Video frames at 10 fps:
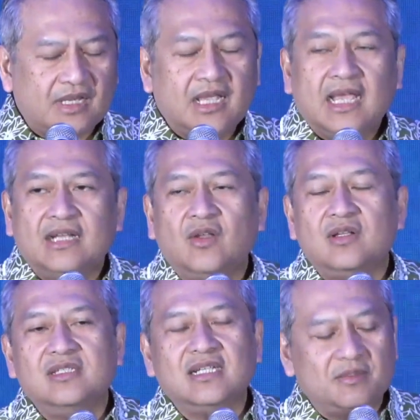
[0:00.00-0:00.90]
And not a
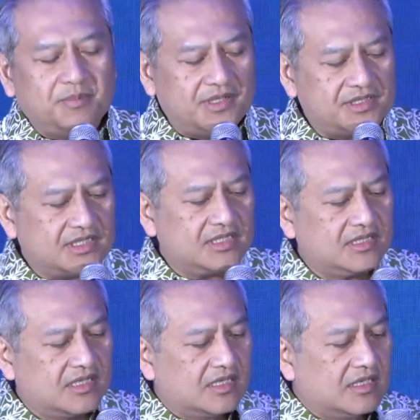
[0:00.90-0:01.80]
single person
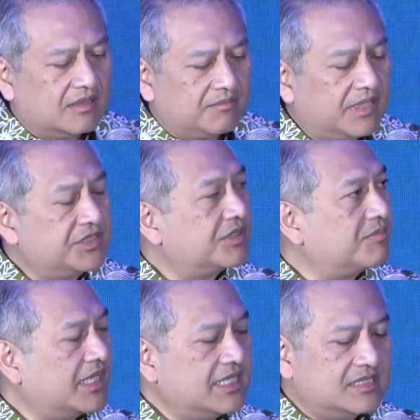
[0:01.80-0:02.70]
mentioned
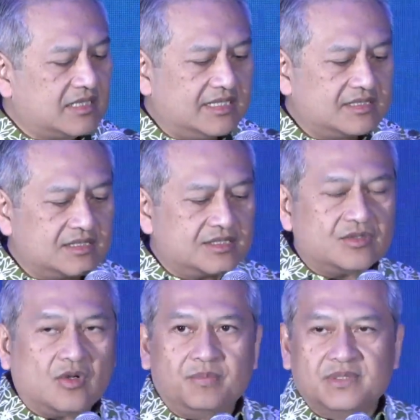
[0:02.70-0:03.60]
money, titles,
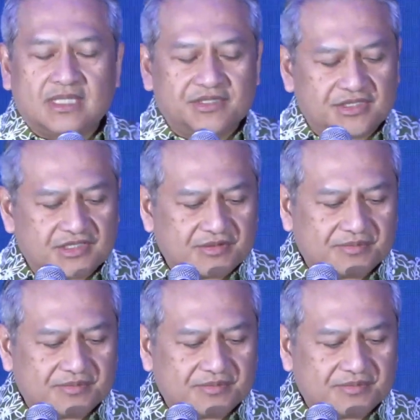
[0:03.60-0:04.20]
or possessions.